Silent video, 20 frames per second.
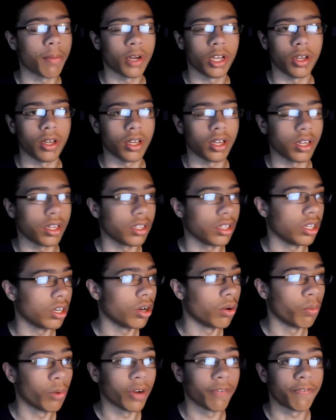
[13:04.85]
many you
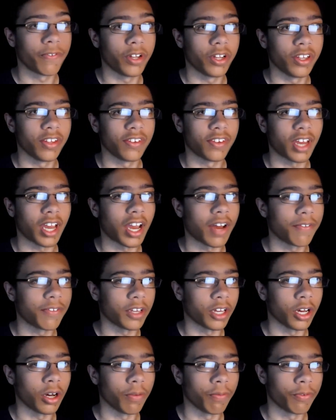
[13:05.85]
know what fillies they have to
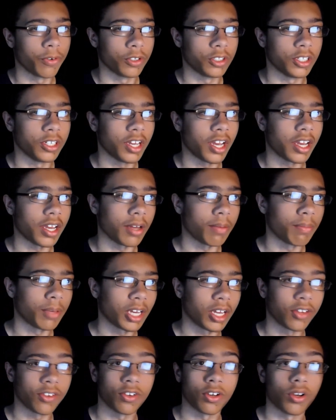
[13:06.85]
help for today
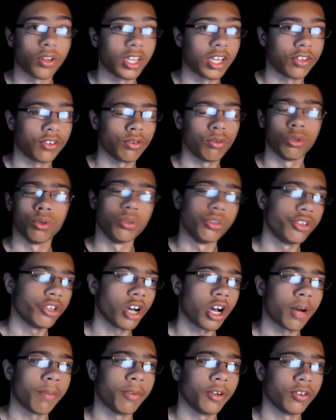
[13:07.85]
because you know that's their new
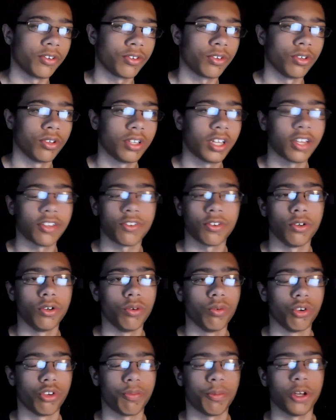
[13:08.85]
job. That's that's their new
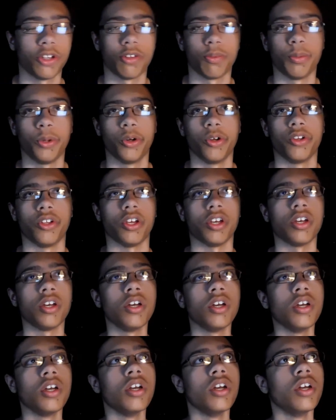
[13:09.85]
responsibility.
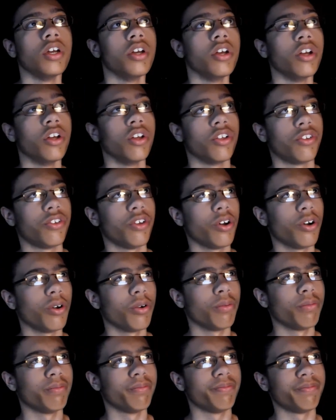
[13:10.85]

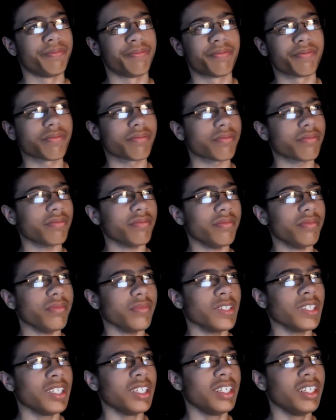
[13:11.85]
So
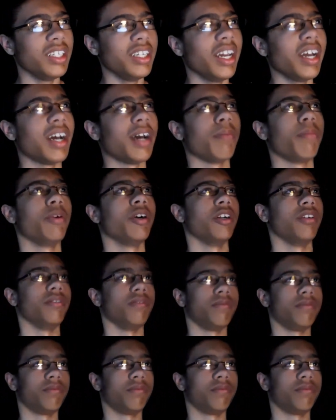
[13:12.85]
yeah, but